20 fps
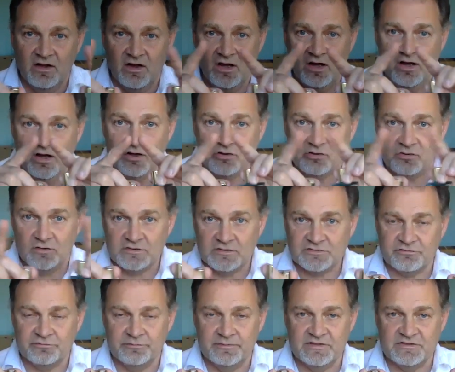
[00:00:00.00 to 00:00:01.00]
are across
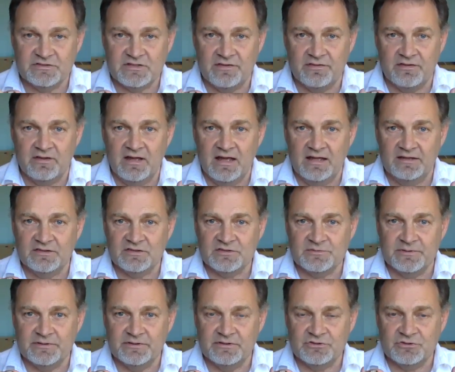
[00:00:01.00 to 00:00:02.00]
from each other at the
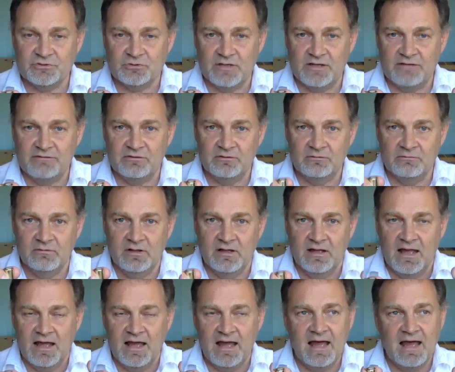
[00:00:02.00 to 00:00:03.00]
spiritual level.
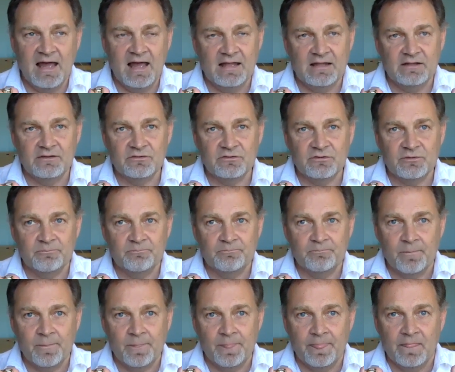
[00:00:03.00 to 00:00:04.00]
And
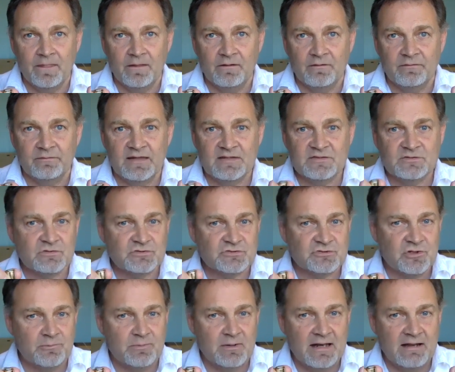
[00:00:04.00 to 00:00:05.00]
there's
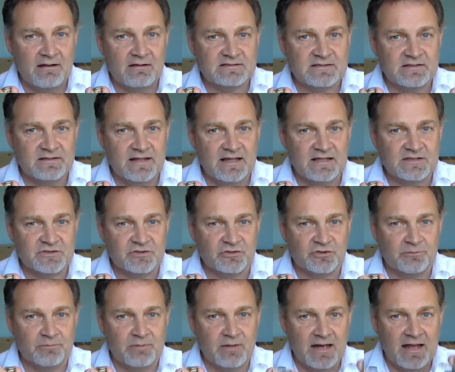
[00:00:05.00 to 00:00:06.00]
also a polarity there. So you've
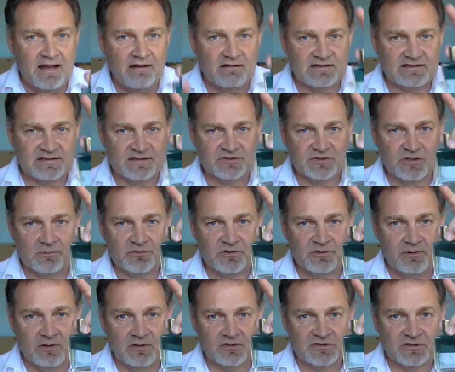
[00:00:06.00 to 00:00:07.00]
got a polarity top to
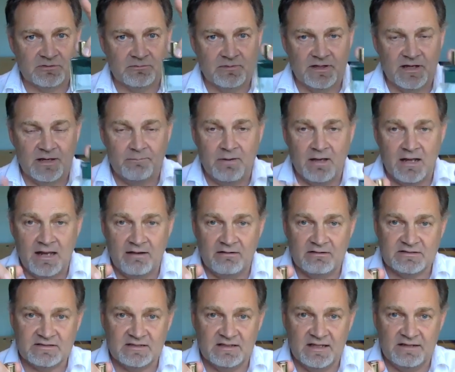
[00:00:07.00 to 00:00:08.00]
bottom and a
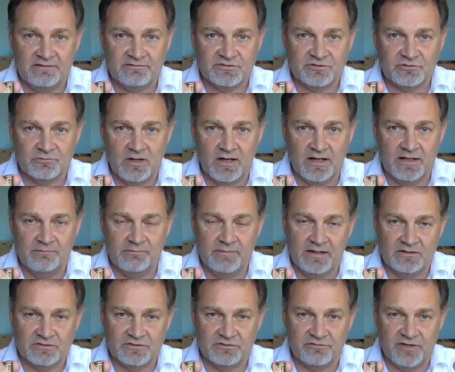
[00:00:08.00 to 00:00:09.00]
polarity left to right,
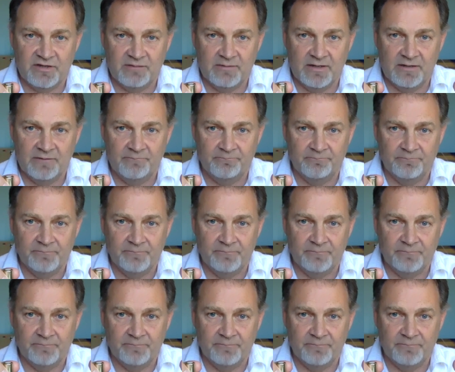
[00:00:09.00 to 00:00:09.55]
male to female.